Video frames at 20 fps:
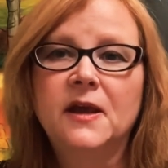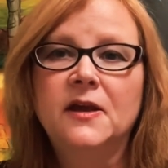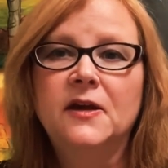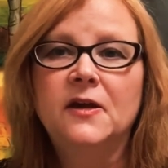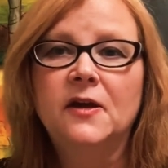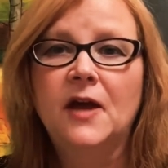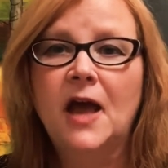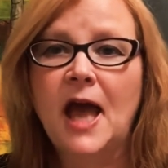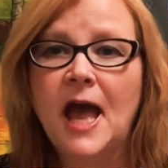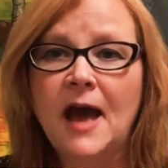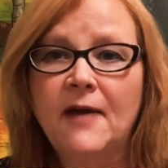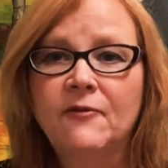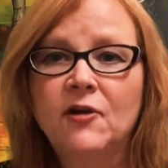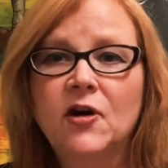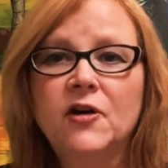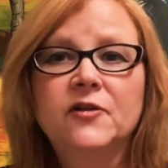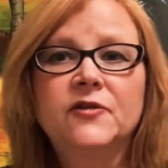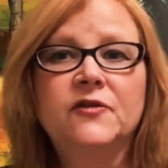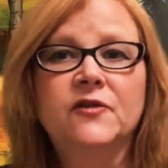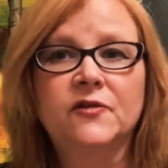have
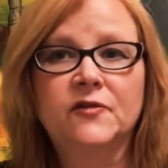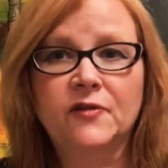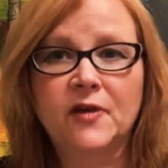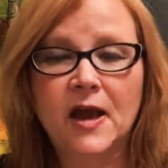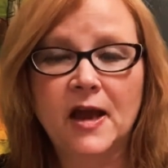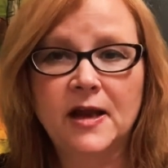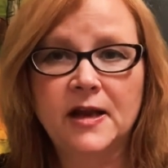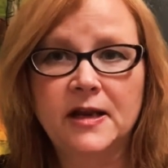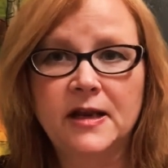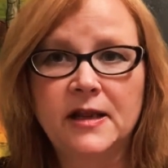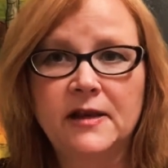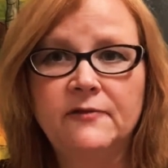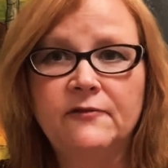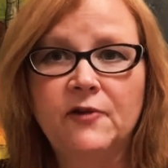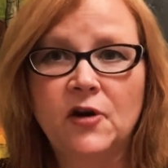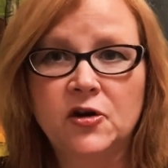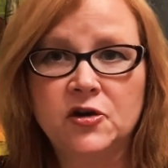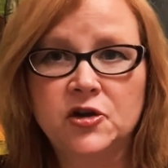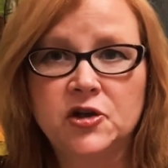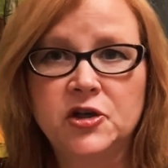our society
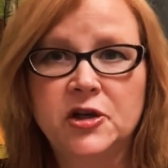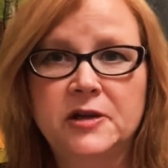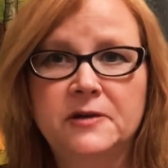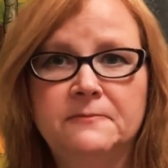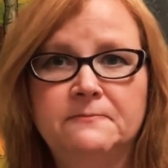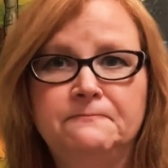function.